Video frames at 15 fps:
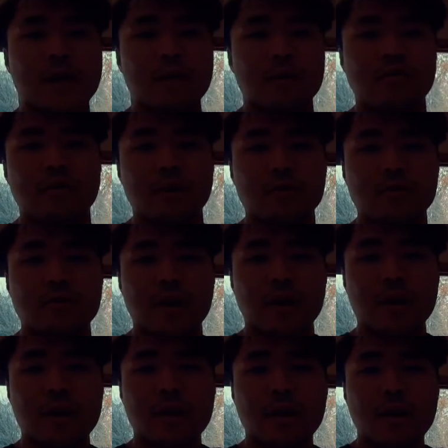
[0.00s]
good grip
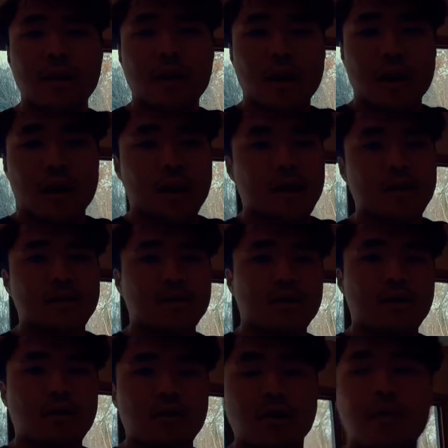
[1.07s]
strength is
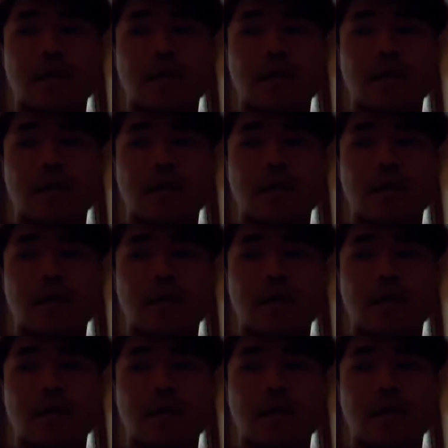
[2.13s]
two of the